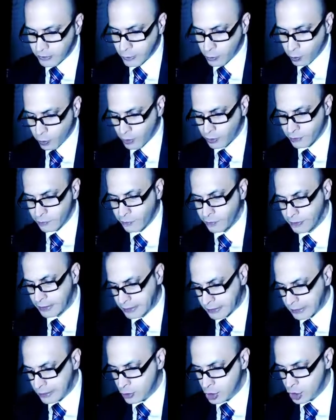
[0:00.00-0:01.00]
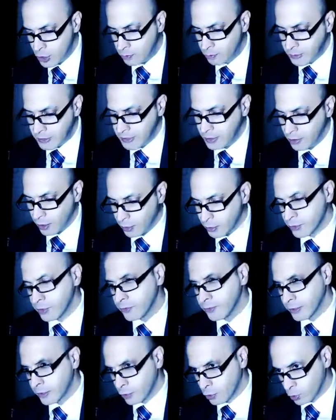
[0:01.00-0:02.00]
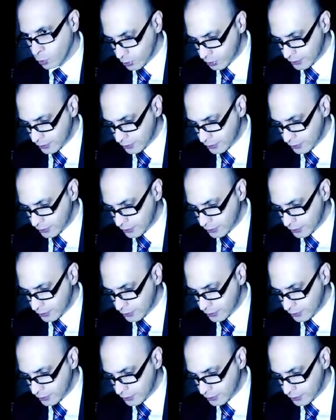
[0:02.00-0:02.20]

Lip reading: worked for the KGB under the code